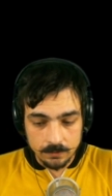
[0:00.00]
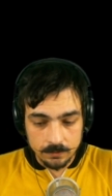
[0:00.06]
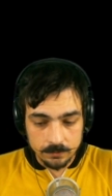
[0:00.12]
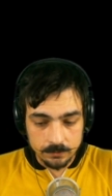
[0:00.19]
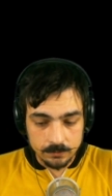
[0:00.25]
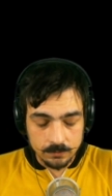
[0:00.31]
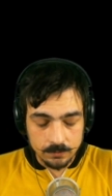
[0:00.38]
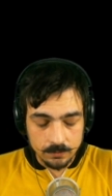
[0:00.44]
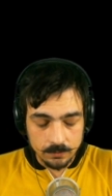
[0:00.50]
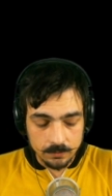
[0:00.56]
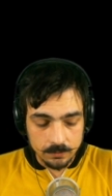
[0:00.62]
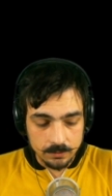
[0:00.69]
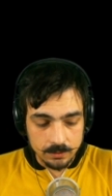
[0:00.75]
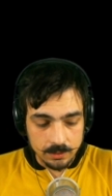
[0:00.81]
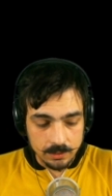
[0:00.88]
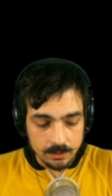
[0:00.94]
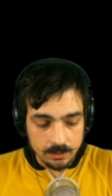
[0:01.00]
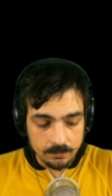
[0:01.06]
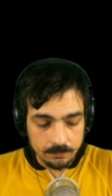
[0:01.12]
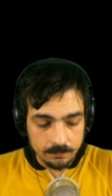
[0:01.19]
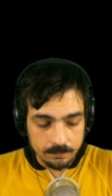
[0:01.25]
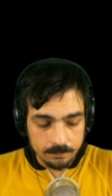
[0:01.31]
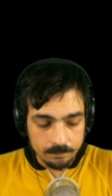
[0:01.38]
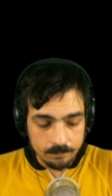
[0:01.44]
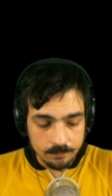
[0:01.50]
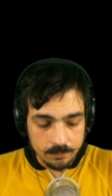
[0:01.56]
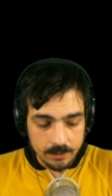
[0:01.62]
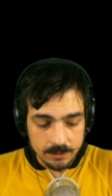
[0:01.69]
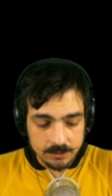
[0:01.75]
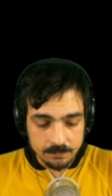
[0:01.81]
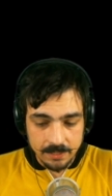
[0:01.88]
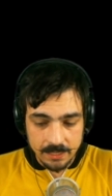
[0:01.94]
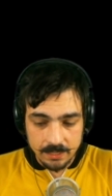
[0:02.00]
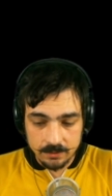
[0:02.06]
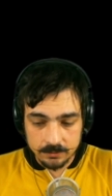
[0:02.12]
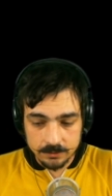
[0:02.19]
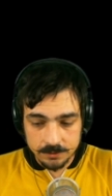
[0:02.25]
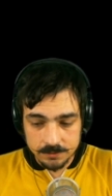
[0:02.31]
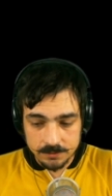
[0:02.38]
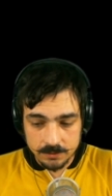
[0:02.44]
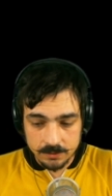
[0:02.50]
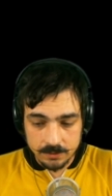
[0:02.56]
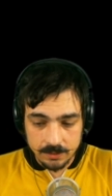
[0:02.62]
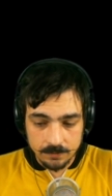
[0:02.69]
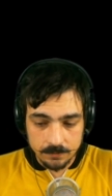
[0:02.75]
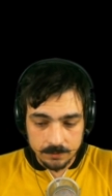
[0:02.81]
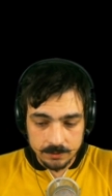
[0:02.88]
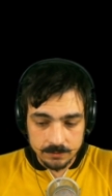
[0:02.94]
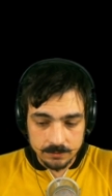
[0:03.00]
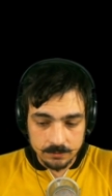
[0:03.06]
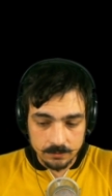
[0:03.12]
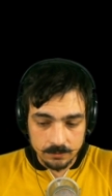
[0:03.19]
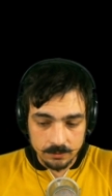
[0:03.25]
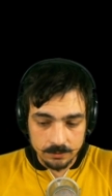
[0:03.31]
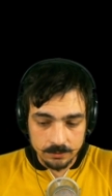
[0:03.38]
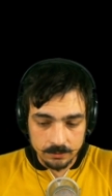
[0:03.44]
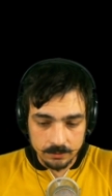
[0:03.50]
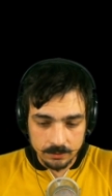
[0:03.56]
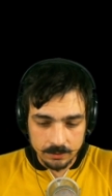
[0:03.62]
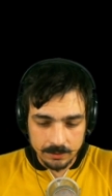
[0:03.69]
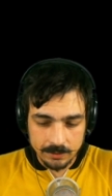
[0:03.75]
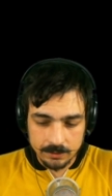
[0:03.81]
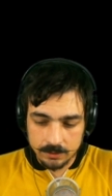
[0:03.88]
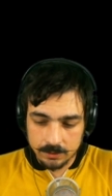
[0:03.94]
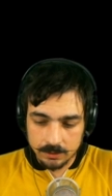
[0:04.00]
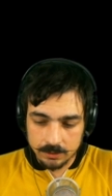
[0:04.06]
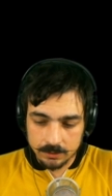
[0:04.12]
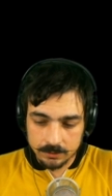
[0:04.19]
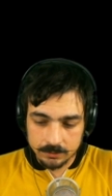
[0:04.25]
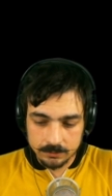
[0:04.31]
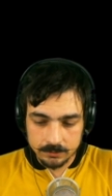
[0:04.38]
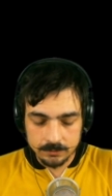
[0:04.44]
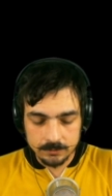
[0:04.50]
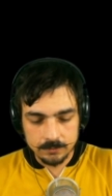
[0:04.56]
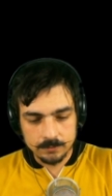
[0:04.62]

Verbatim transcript: an old British battlecruiser that we stole, I think.